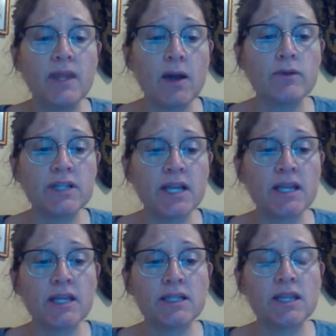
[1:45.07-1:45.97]
Now we're
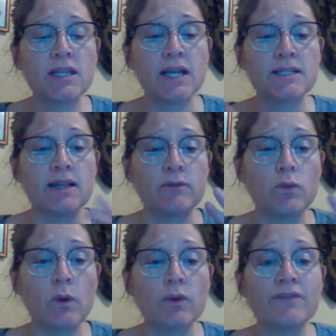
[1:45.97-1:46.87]
taking it to the next level
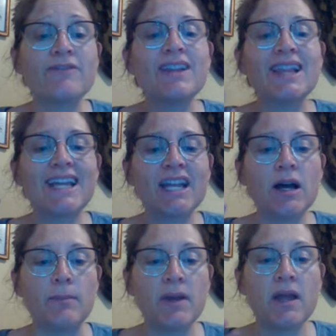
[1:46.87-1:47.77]
where we're filling it
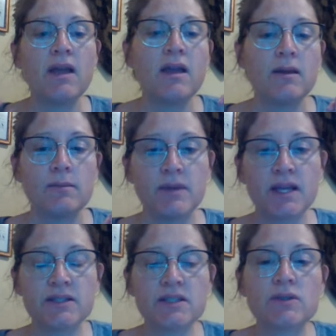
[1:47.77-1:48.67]
up
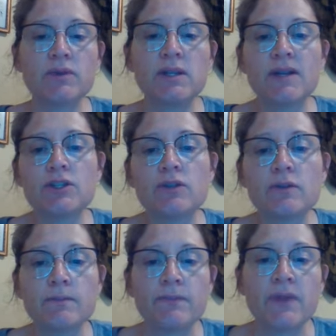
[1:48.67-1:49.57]
because it's 3-dimensional.